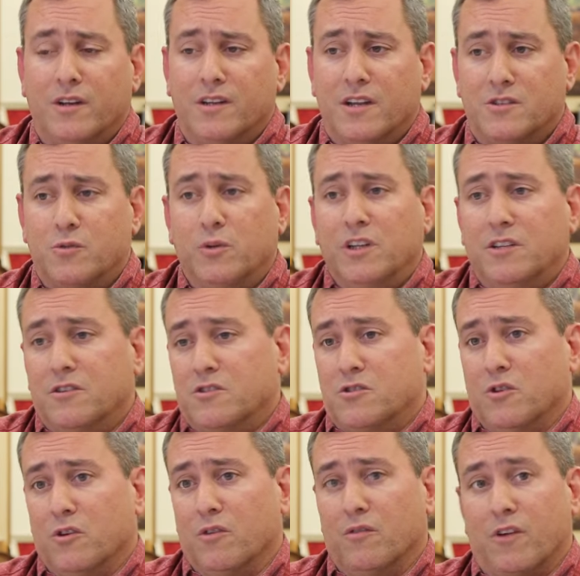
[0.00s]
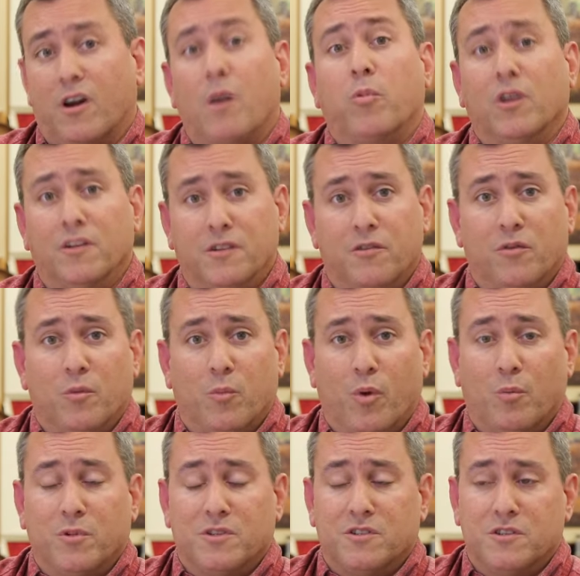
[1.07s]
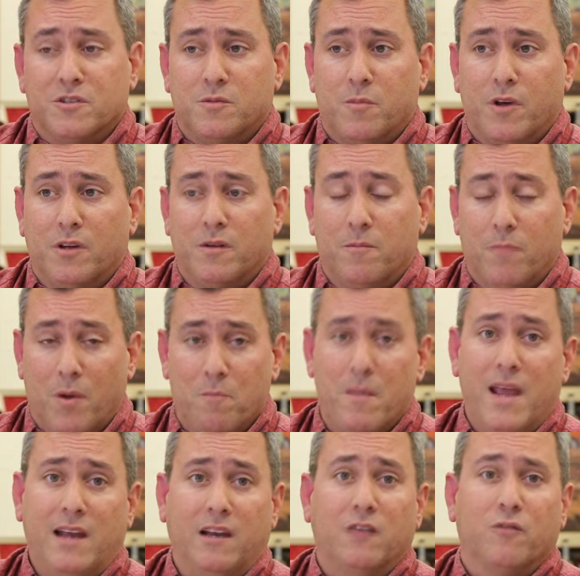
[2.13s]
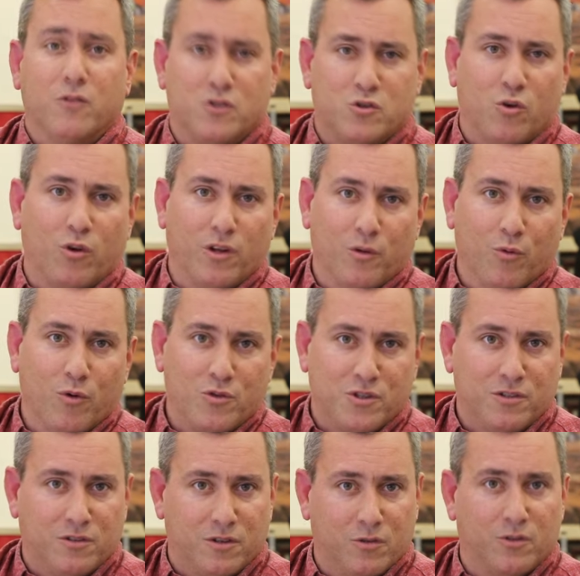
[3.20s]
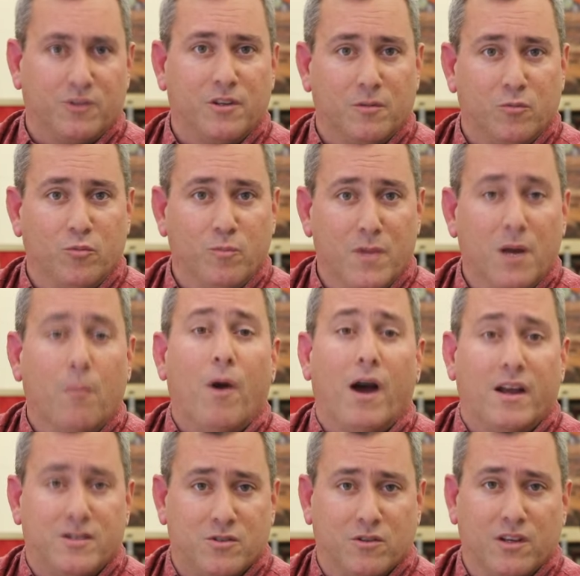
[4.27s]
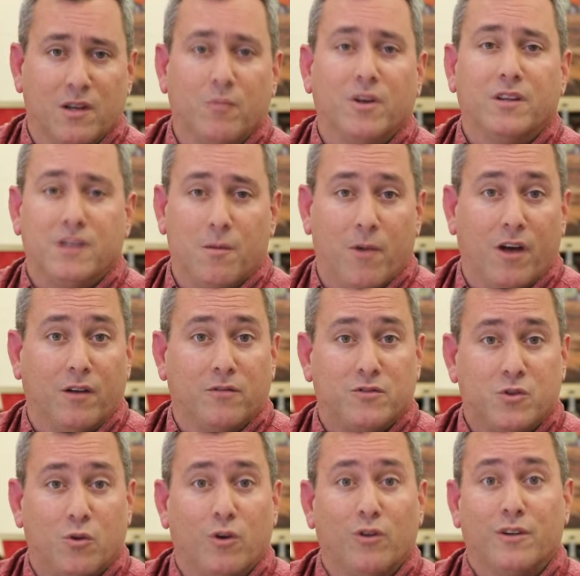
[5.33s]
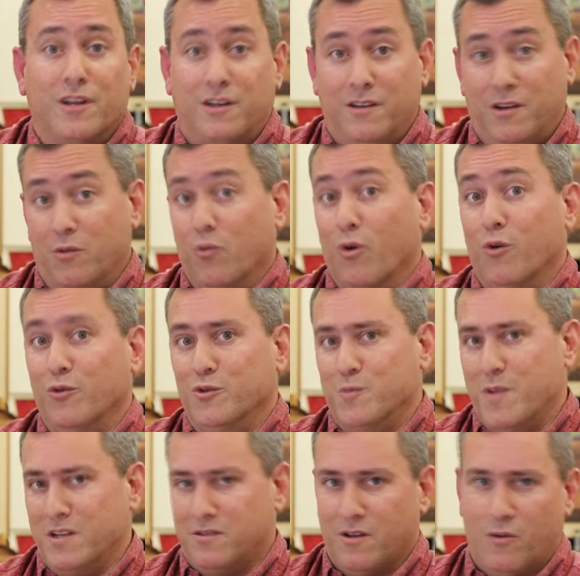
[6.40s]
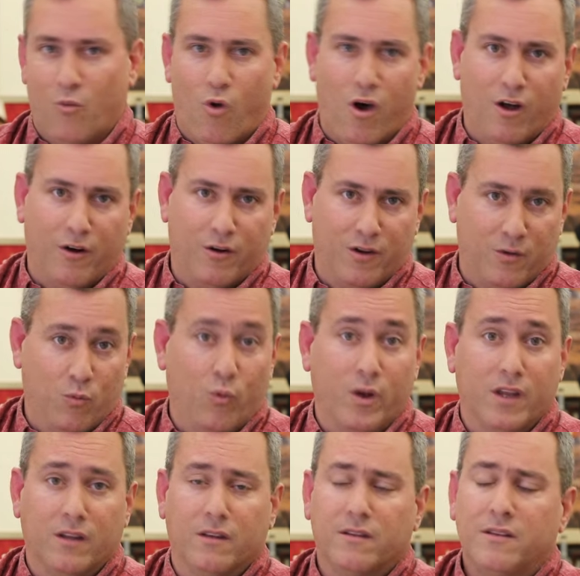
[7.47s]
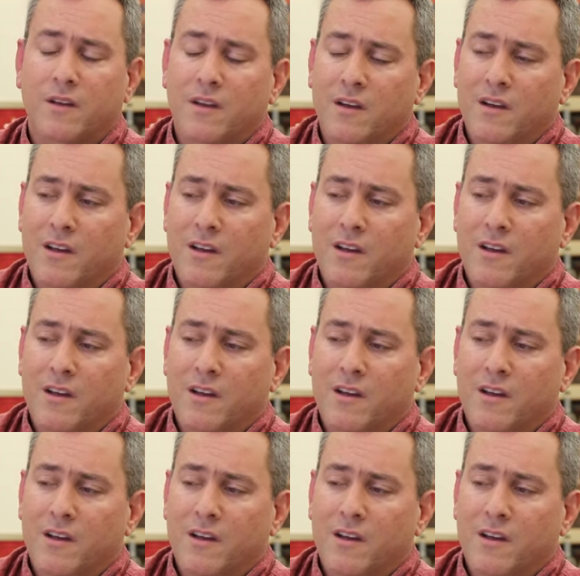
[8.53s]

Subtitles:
And that's really to serve a couple of different purposes, but mainly for soil erosion, to minimize or limit the amount of soil that erodes based on water and wind.